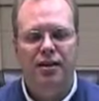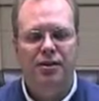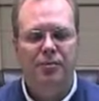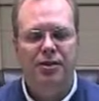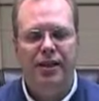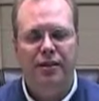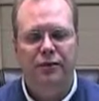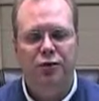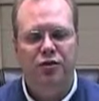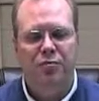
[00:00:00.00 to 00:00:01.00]
a limitative
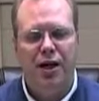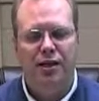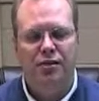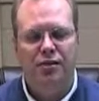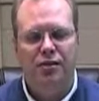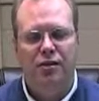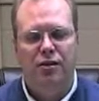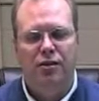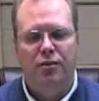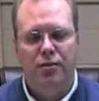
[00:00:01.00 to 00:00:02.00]
use of pas,
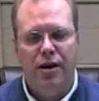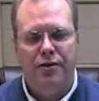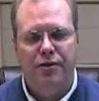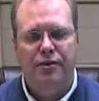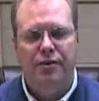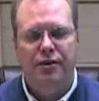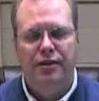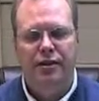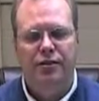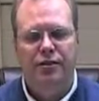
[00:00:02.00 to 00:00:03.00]
rather,
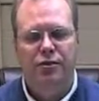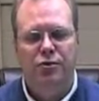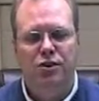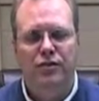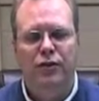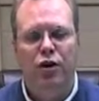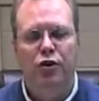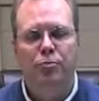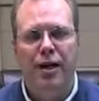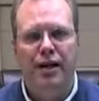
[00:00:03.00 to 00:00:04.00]
it is inclusive of all
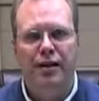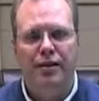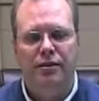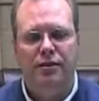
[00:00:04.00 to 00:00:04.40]
humanity.